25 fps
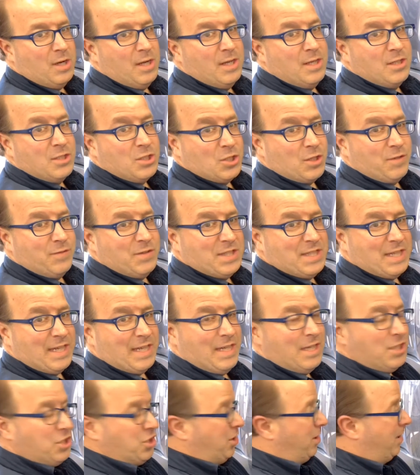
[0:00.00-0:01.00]
service
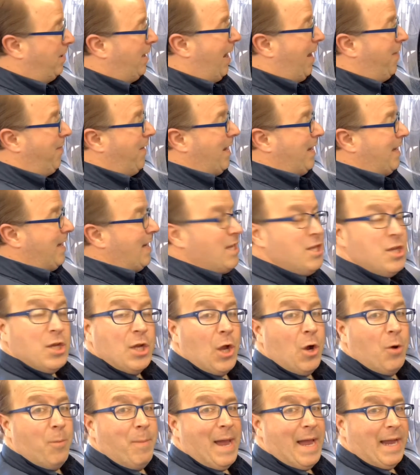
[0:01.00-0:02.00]
technician, and they need to go
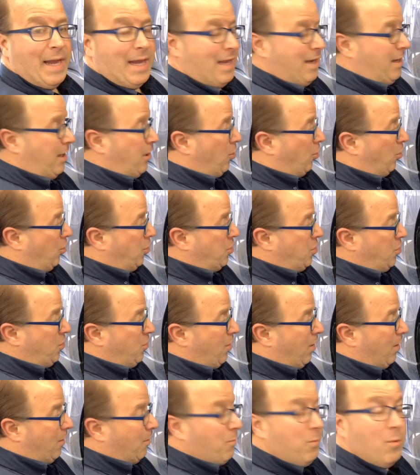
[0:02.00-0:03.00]
back in order to
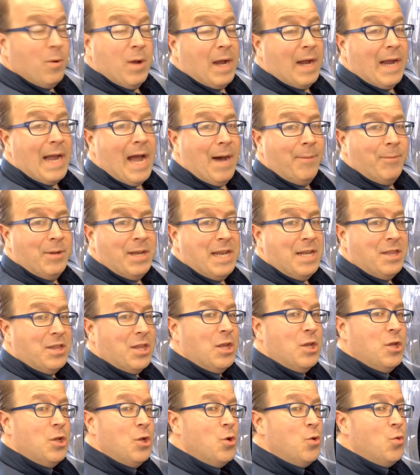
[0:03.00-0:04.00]
accommodate the
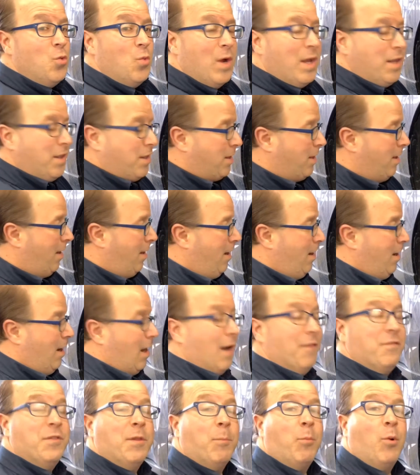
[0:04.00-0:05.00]
new width of
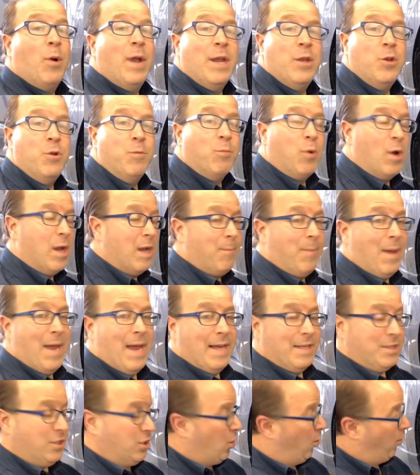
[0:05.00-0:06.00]
the brand new brake pads
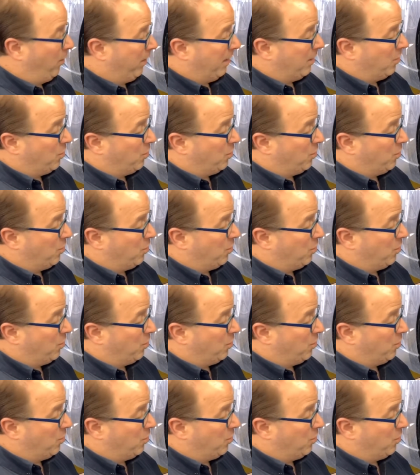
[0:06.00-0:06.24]
going into